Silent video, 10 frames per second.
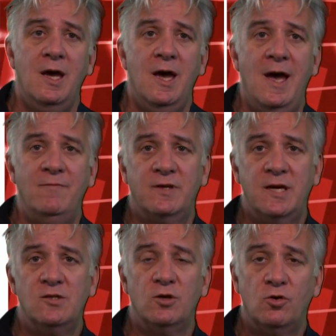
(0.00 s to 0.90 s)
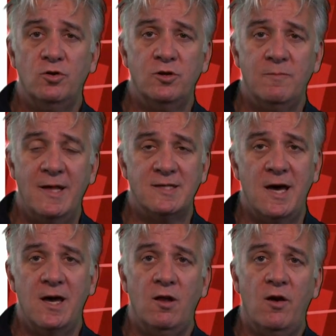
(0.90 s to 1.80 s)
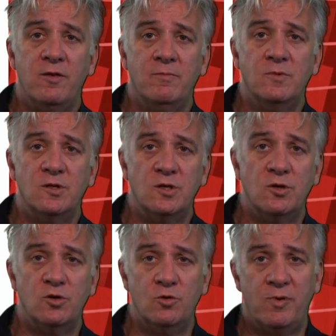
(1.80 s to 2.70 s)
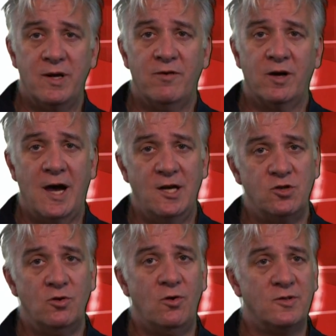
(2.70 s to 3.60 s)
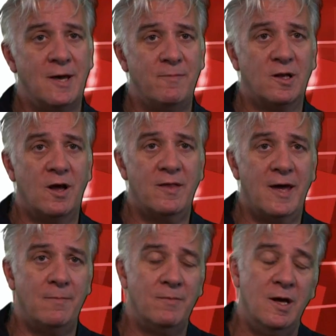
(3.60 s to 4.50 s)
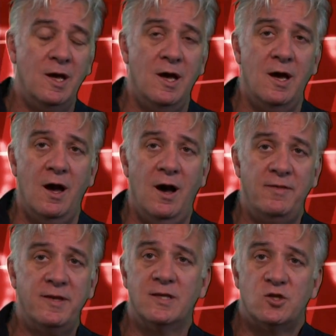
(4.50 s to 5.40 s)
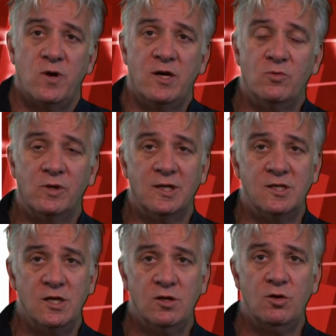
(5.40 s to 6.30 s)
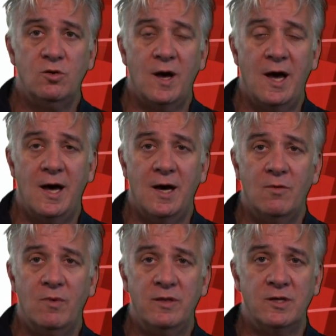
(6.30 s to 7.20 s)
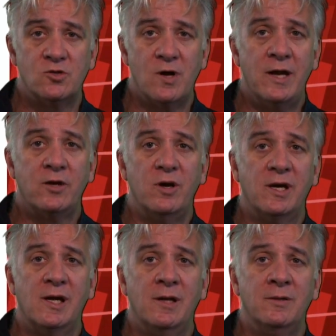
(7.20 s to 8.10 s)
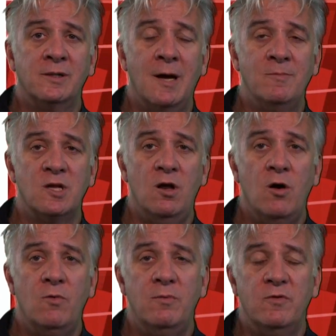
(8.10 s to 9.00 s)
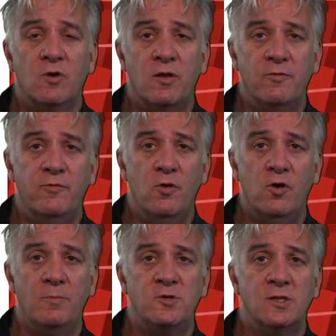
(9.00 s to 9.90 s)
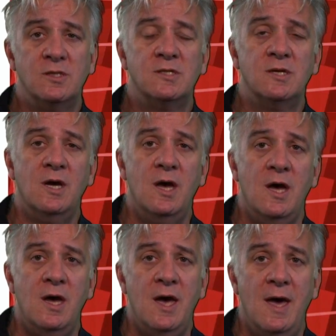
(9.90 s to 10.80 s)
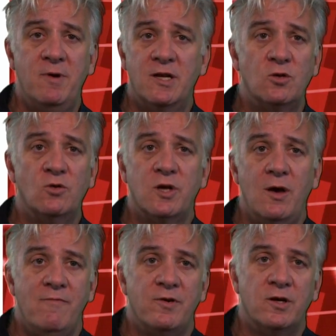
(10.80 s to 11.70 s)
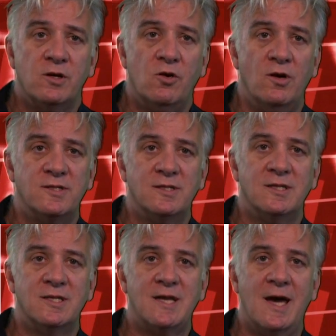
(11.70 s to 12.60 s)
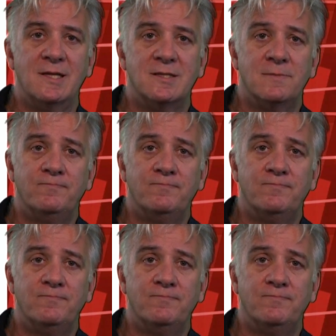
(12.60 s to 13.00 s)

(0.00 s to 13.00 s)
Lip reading: And for kids who could do Maths A, a lot of them do pre-vocational or something like that. I think this trend will continue when the Australian curriculum comes along, where we've got the 4 options, but it's also evident across the states.